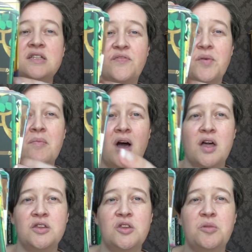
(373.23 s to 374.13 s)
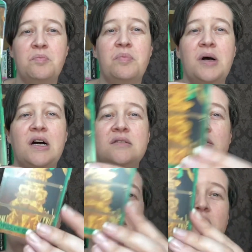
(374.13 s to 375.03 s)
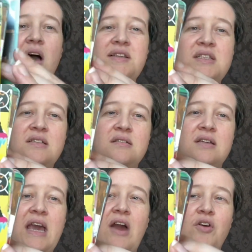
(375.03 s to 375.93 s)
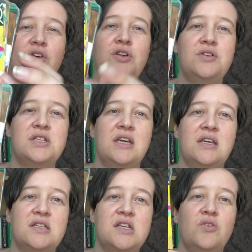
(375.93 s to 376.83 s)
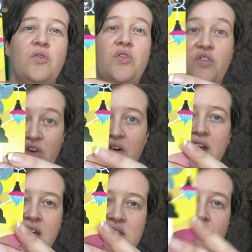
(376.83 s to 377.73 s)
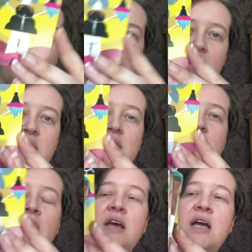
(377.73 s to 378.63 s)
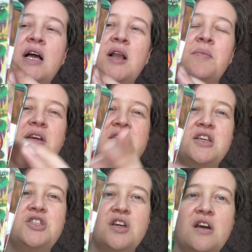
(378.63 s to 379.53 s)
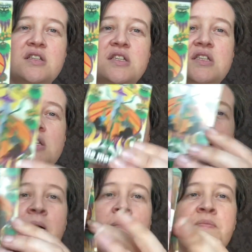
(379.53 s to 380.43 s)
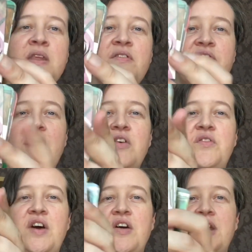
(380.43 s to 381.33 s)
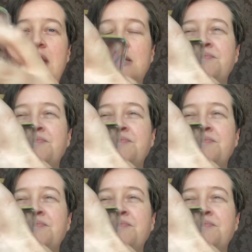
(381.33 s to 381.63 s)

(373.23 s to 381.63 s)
the month, but I didn't carry on using it until the very end of the month, because I just felt very